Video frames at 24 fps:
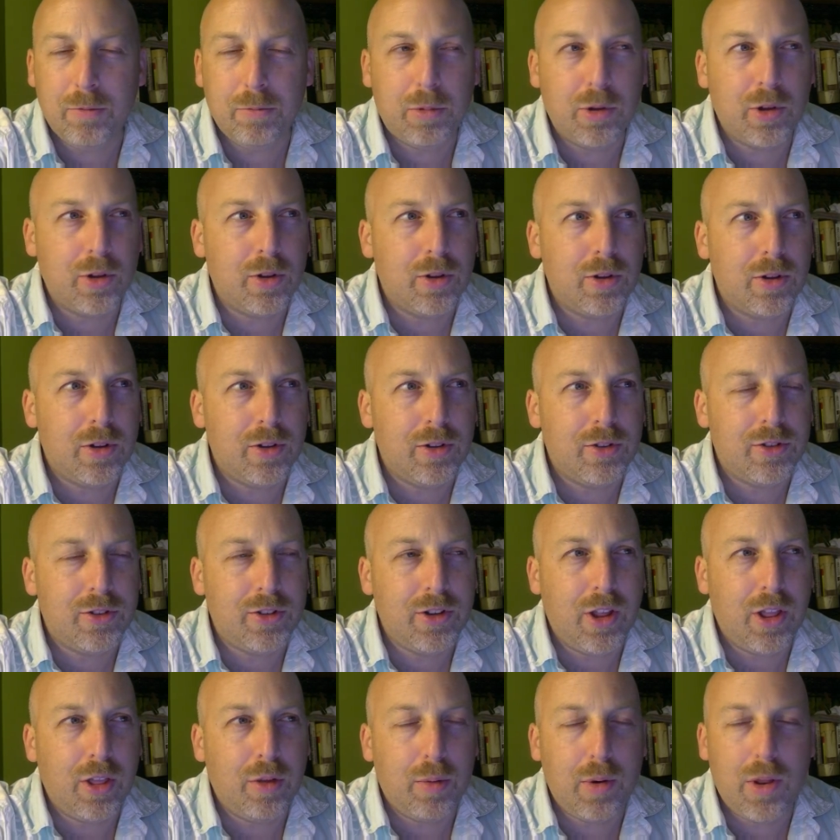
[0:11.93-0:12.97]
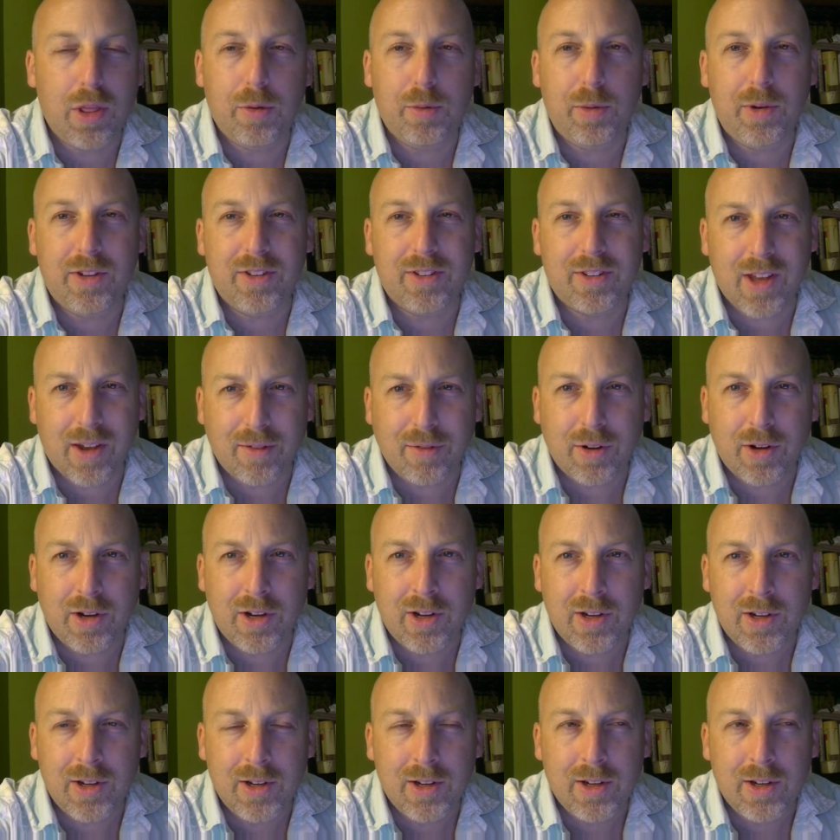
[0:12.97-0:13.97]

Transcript: Bill C-337.